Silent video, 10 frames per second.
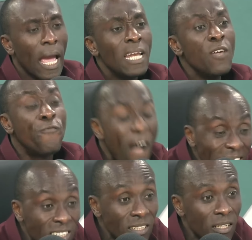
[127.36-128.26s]
and in
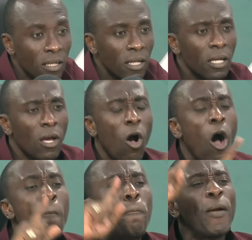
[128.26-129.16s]
fact
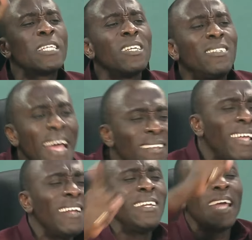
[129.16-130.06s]

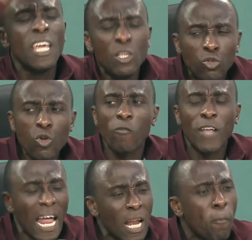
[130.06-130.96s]
unprecedented in the history of
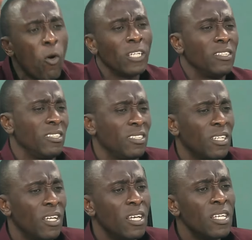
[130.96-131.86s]
Ghana politics
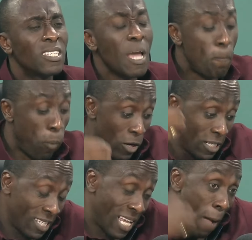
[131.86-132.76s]
se
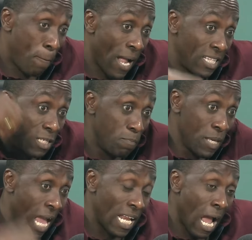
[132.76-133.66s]
political party bi
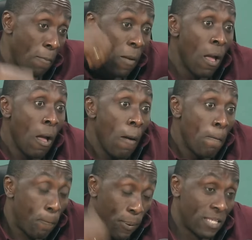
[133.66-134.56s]
anab
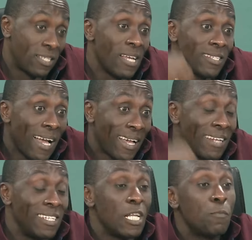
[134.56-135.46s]
presidential
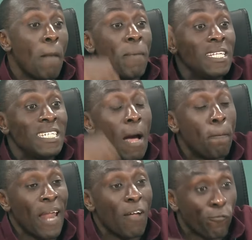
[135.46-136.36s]
candidate bi abejina
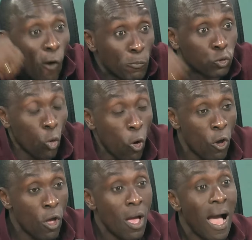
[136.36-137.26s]
platform so
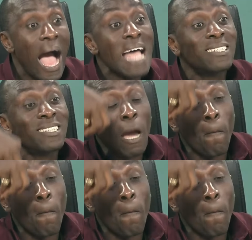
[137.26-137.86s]
ashe